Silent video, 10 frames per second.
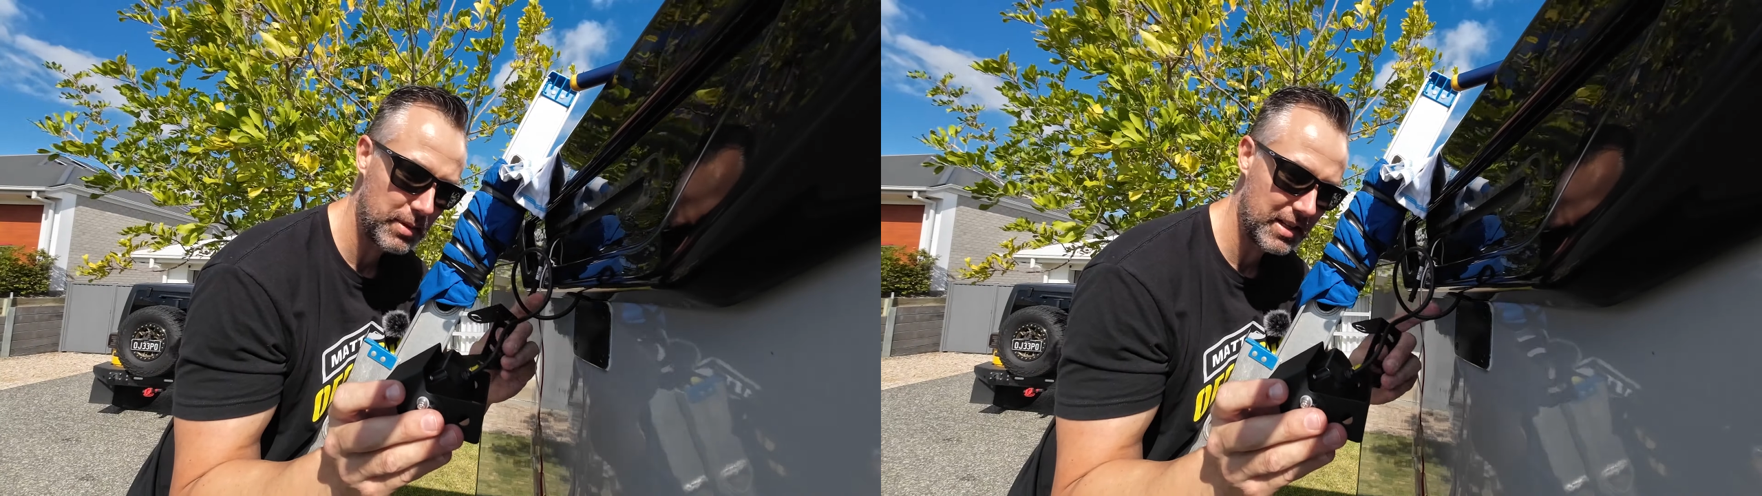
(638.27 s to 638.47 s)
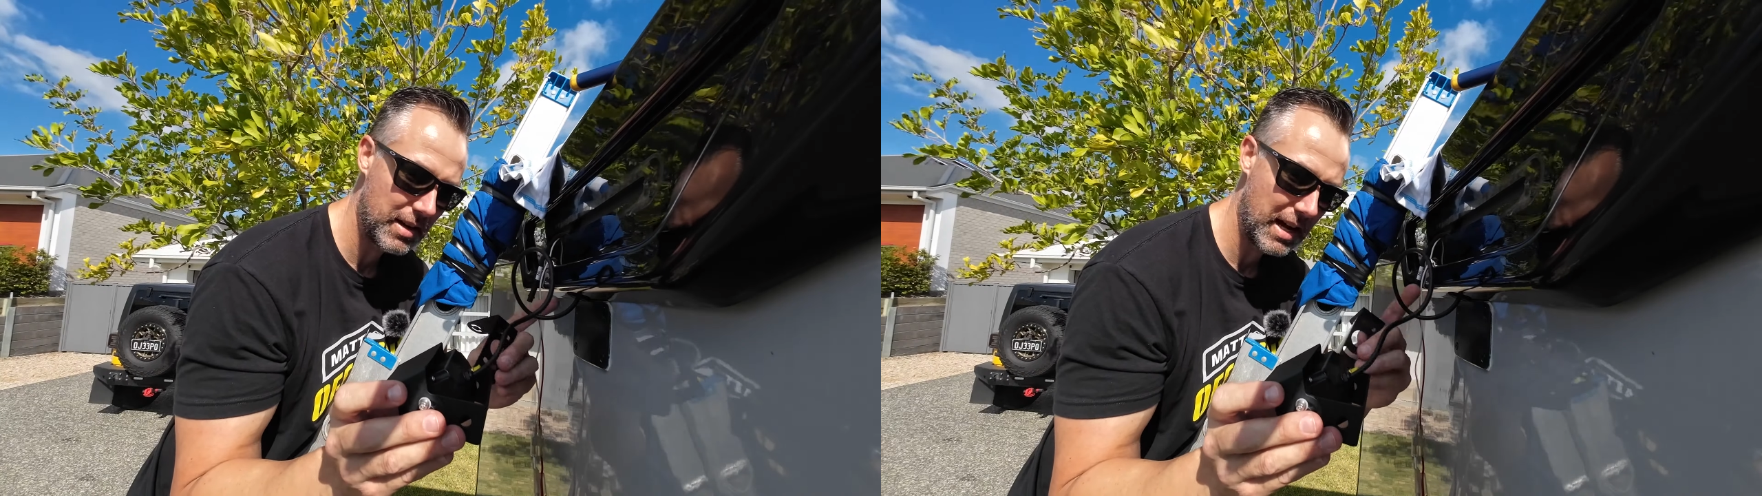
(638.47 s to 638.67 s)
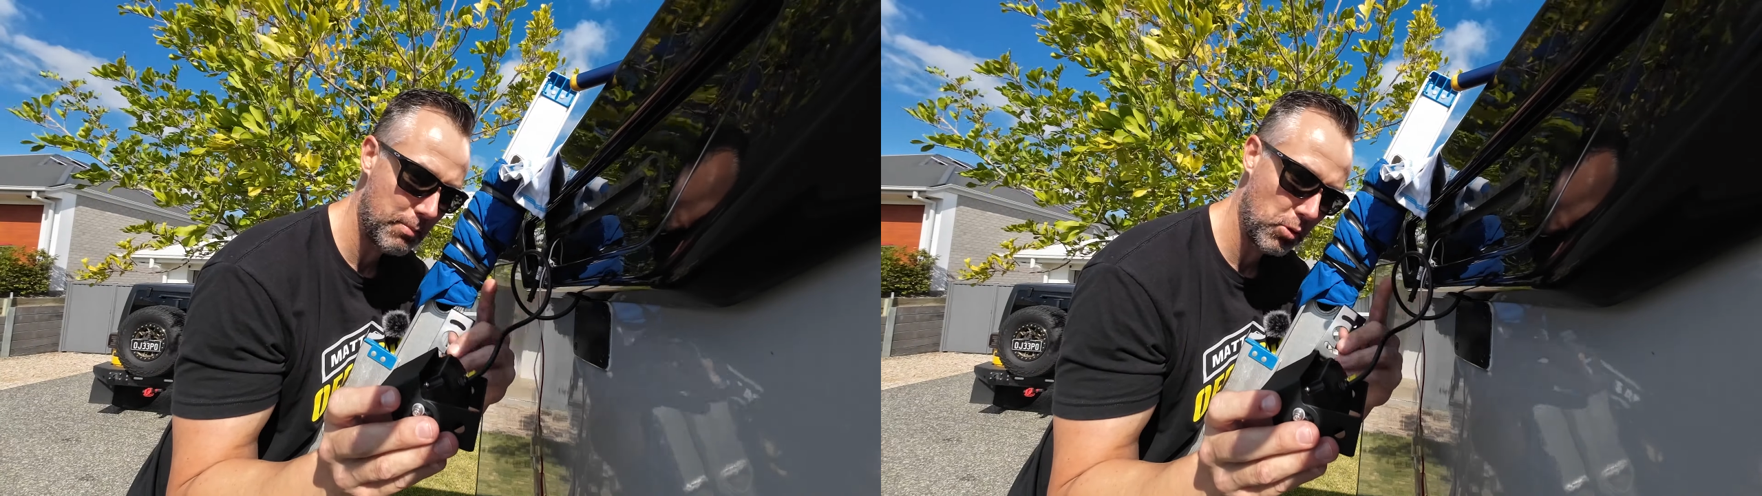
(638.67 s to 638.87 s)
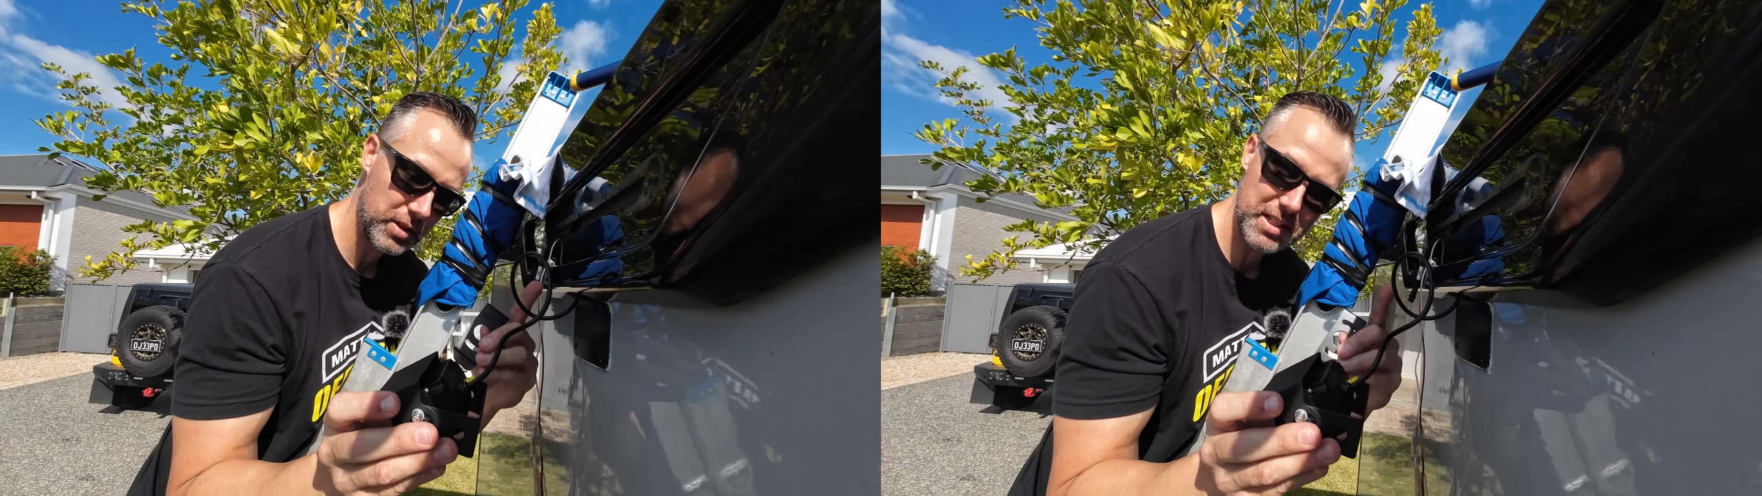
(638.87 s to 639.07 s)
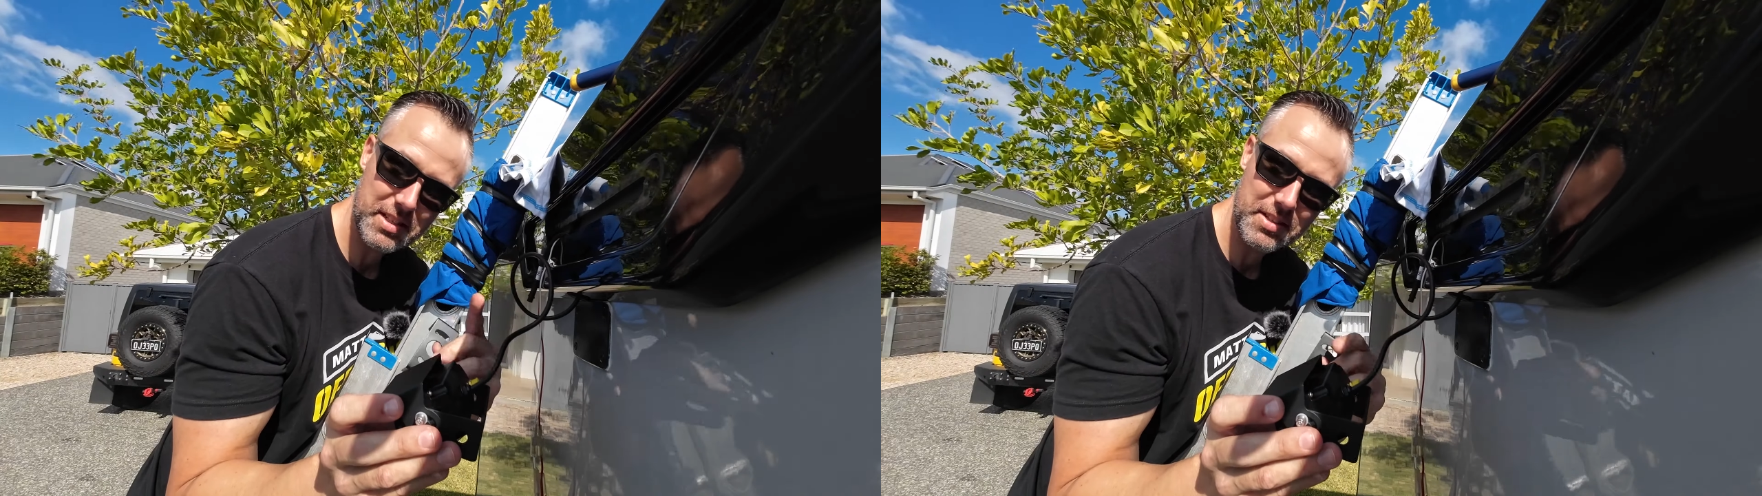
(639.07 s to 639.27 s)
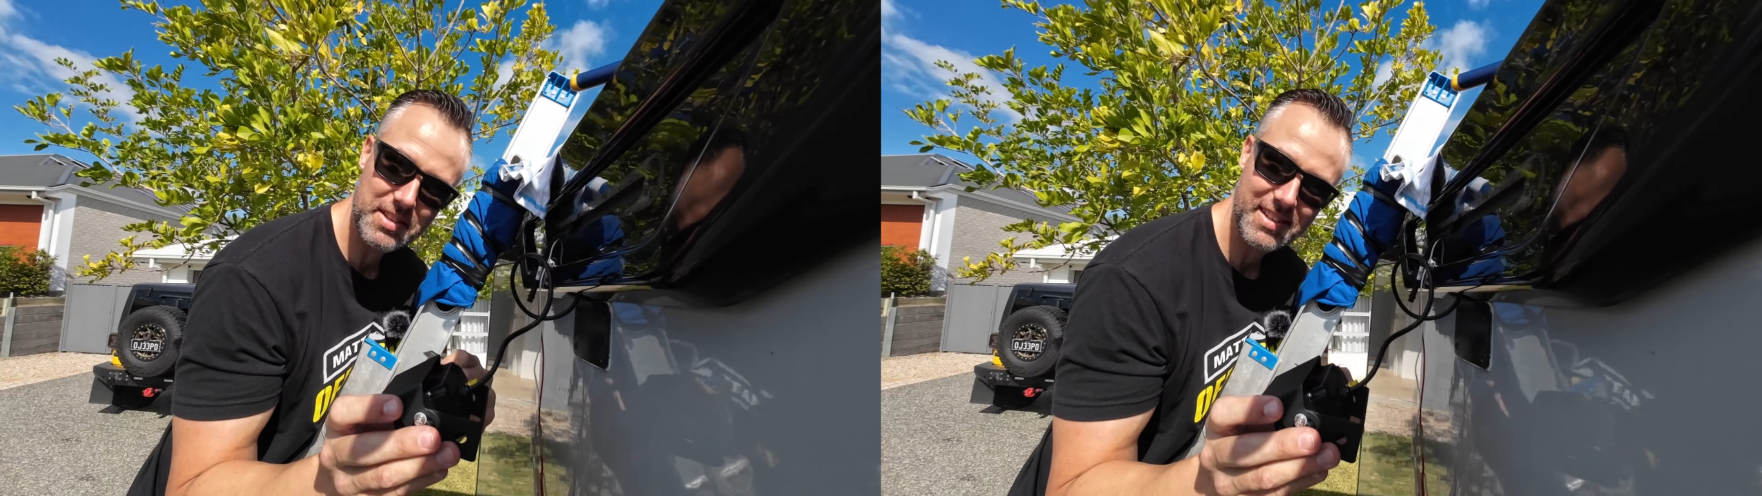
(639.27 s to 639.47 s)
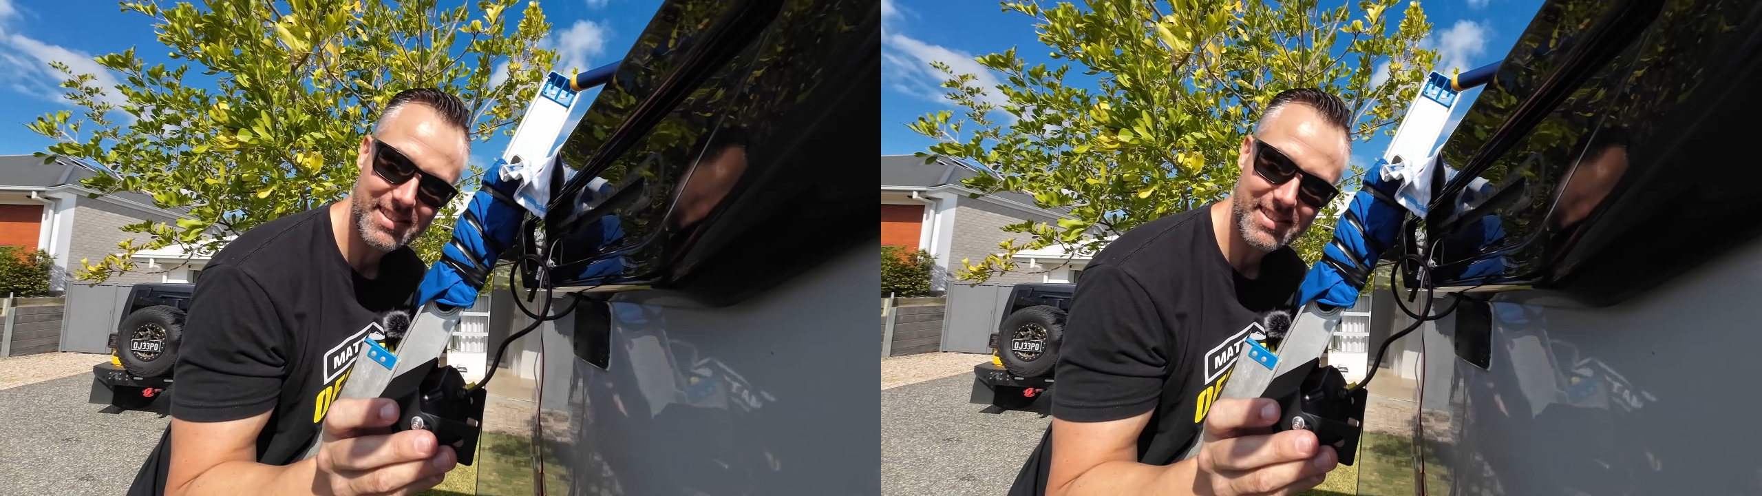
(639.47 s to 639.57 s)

bit more distance.